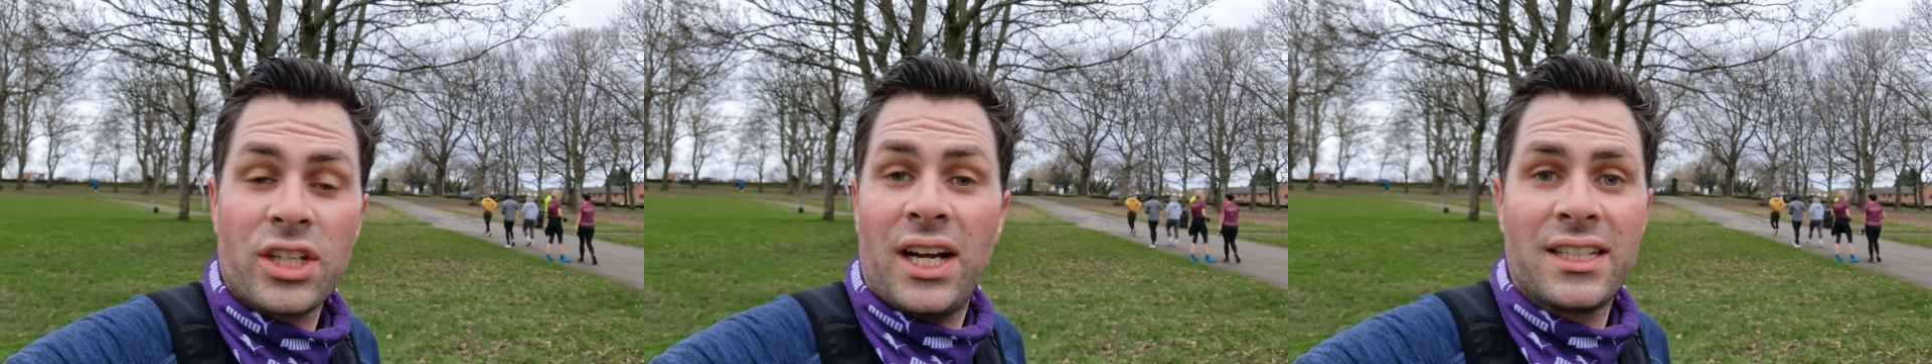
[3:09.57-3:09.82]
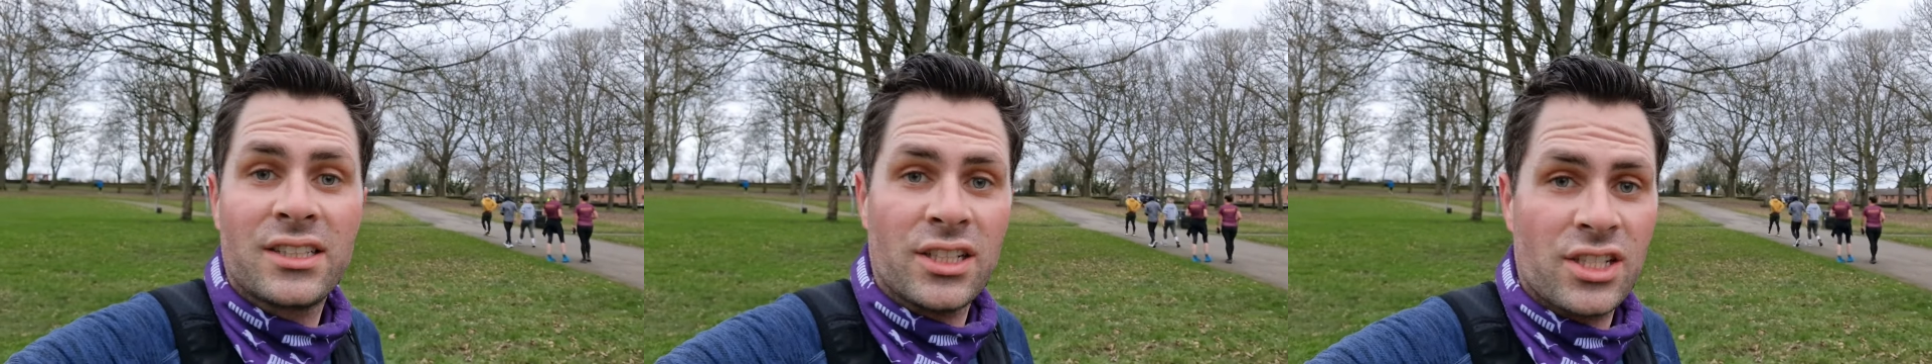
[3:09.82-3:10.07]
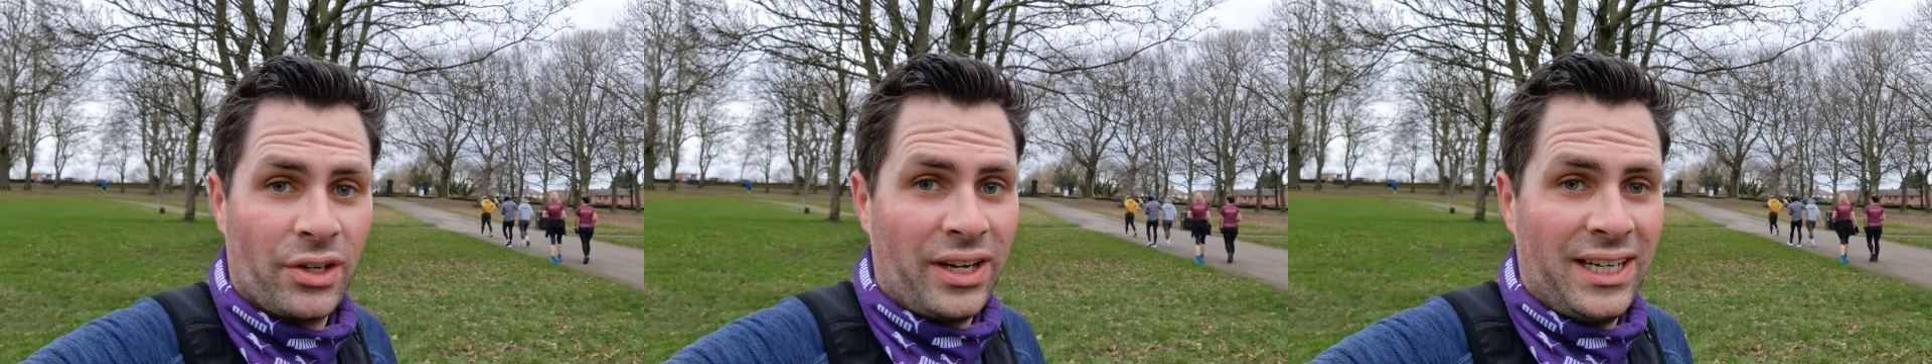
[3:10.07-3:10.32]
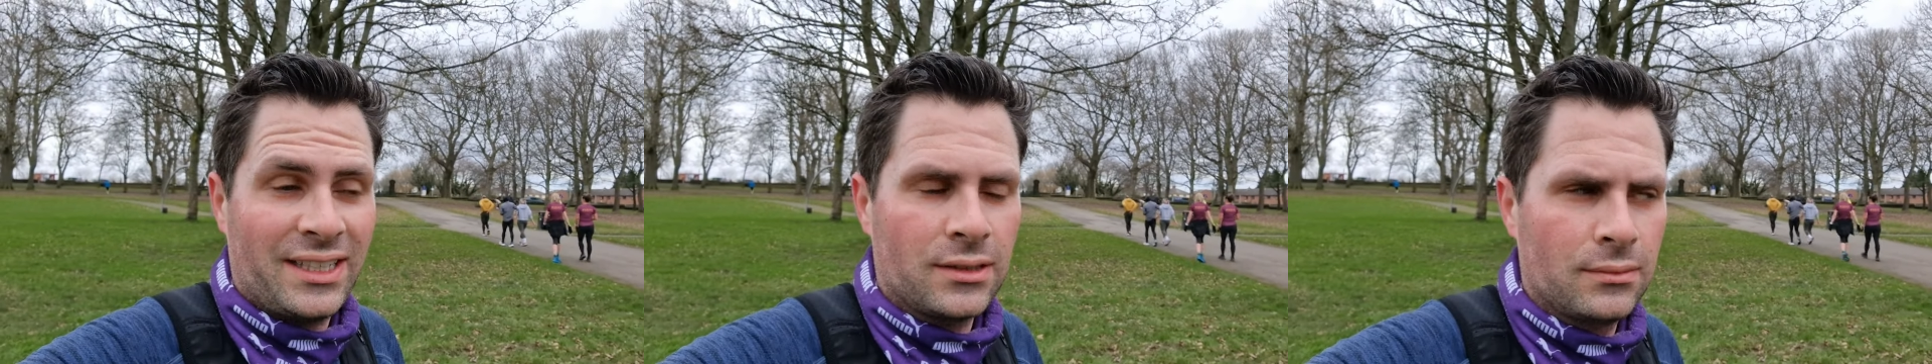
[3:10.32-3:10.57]
and turns out I
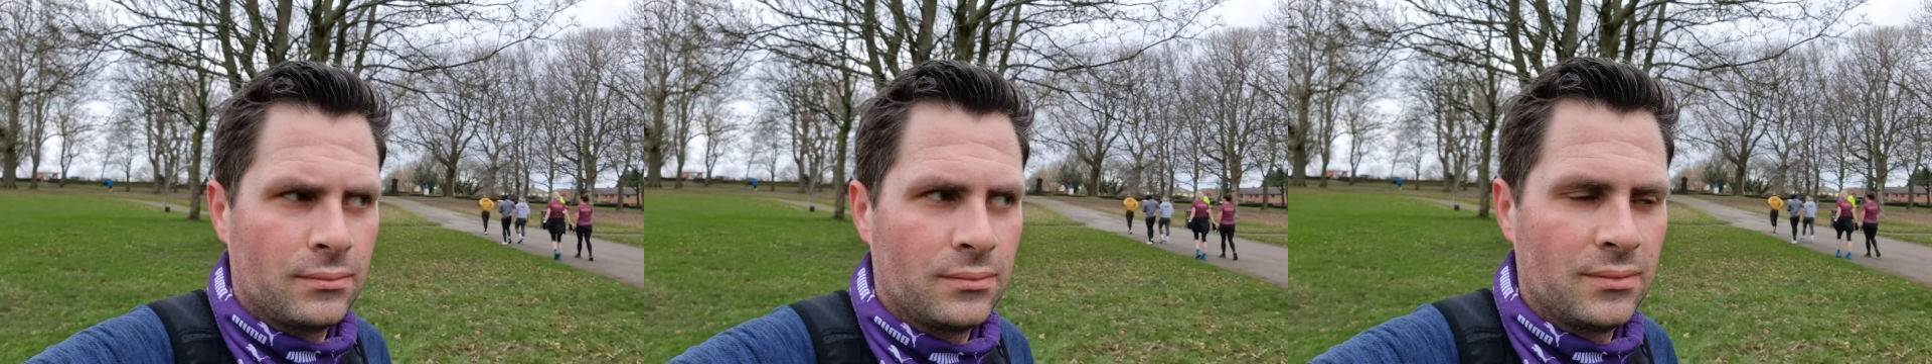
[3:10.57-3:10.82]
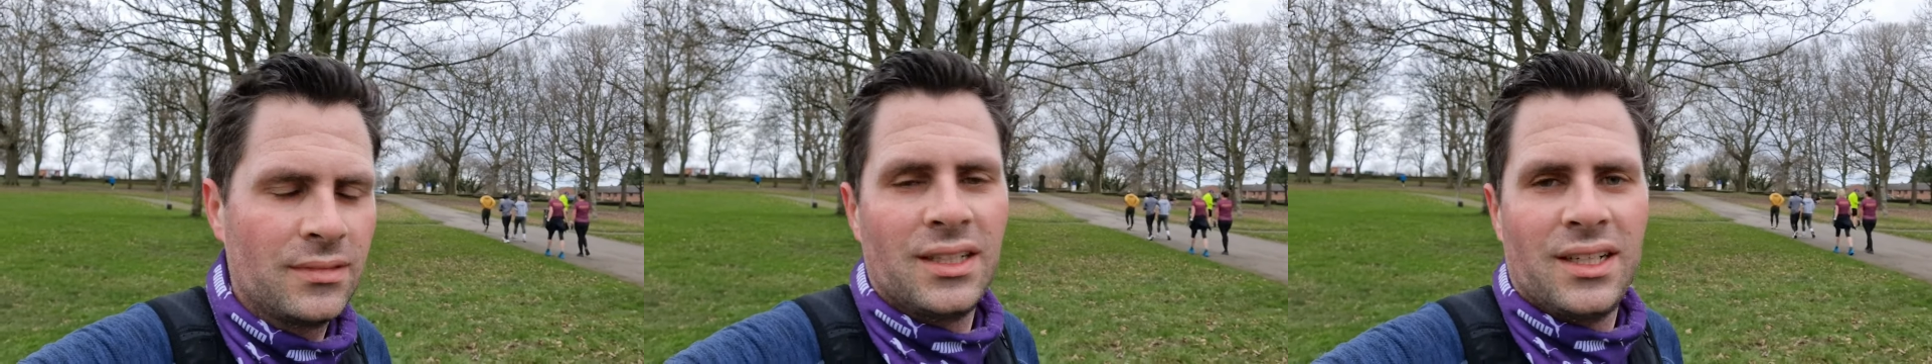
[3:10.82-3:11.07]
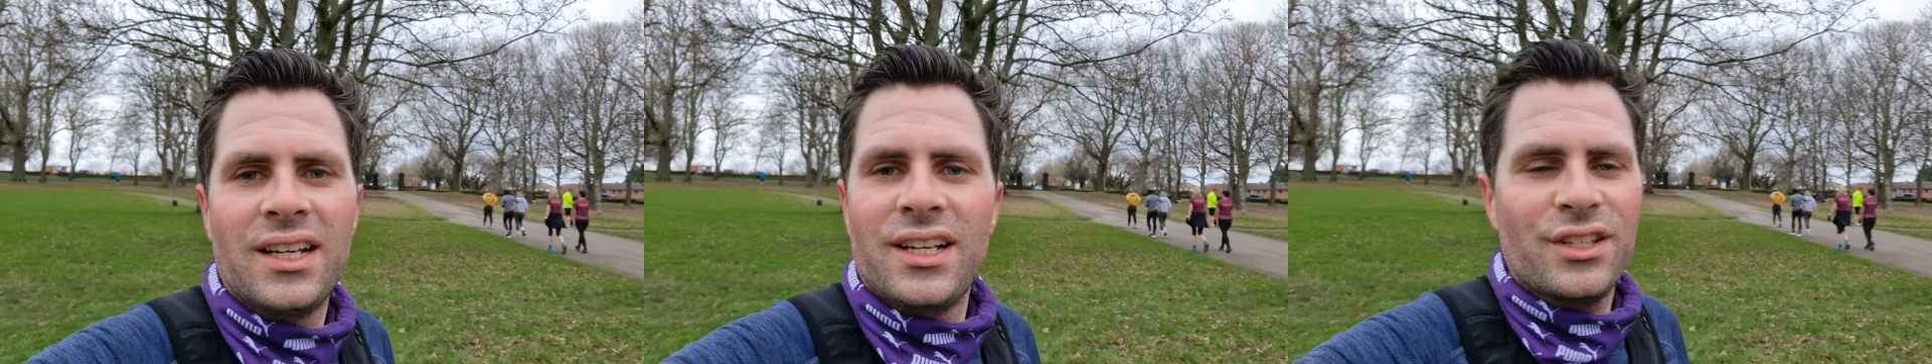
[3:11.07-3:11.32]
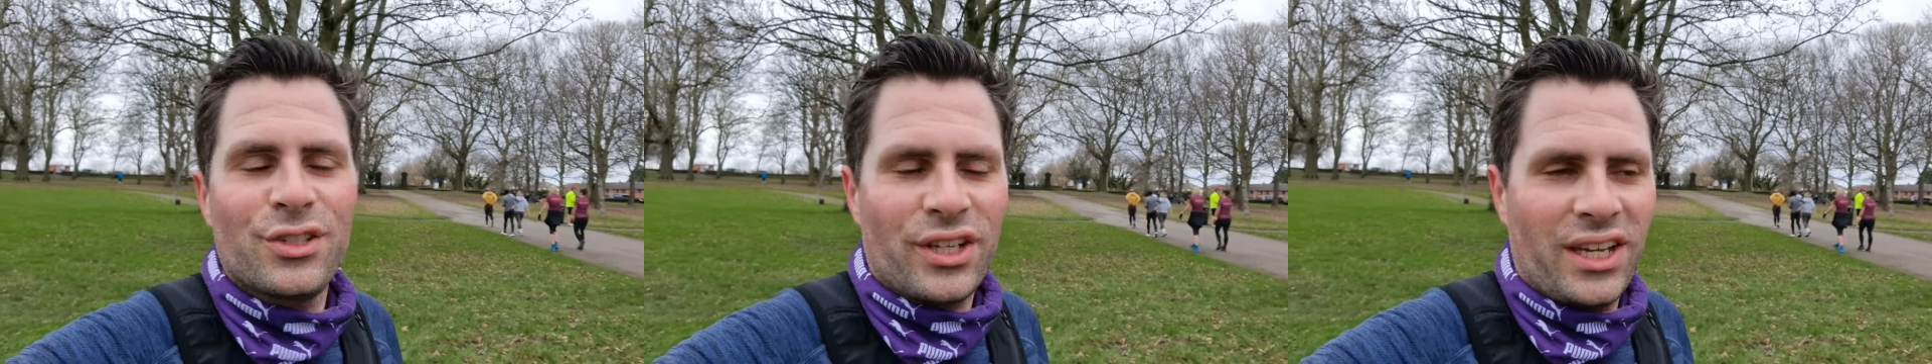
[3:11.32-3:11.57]
hadn't.
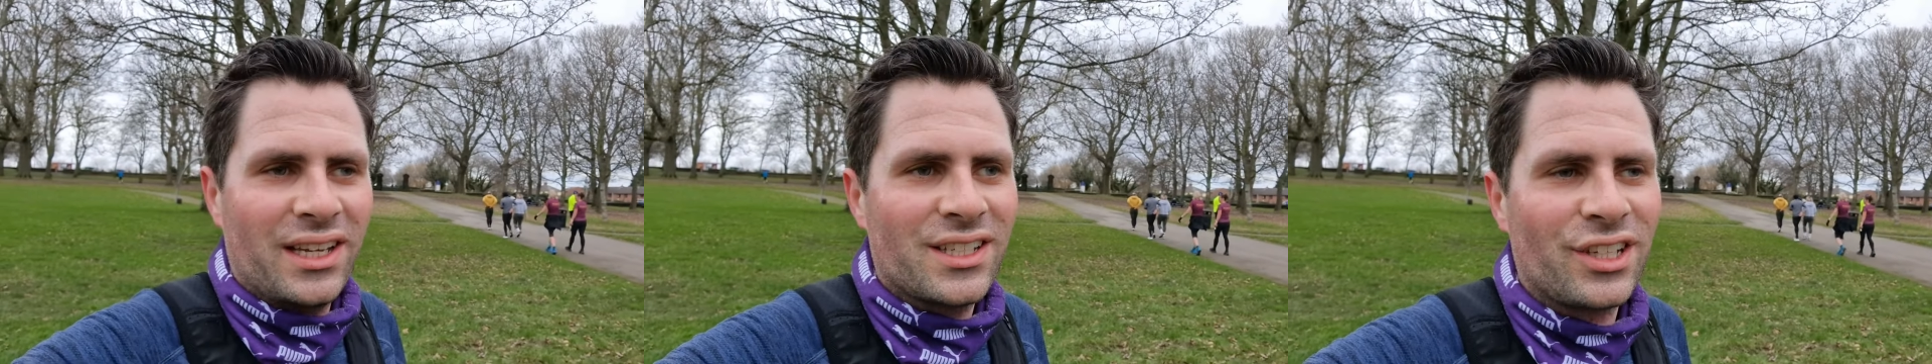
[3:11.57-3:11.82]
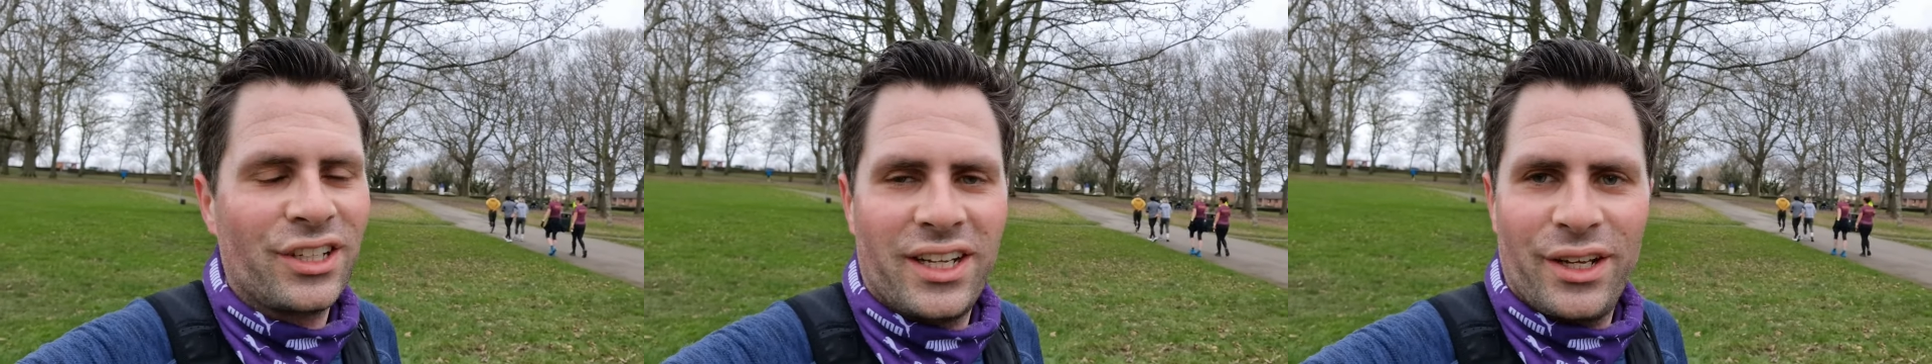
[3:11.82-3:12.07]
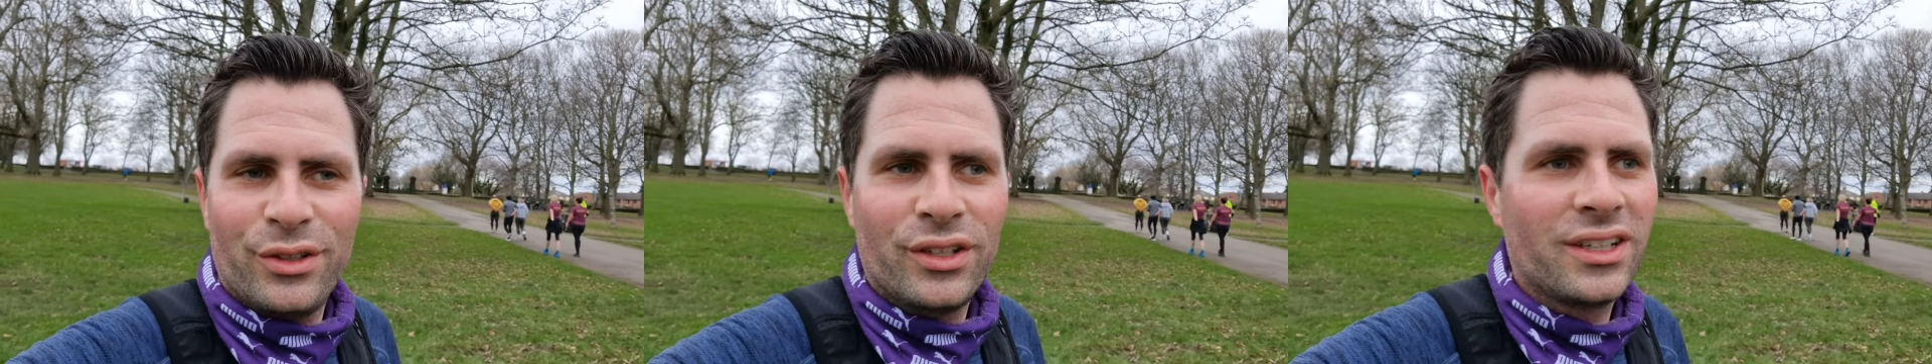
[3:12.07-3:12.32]
It's okay, it's done now.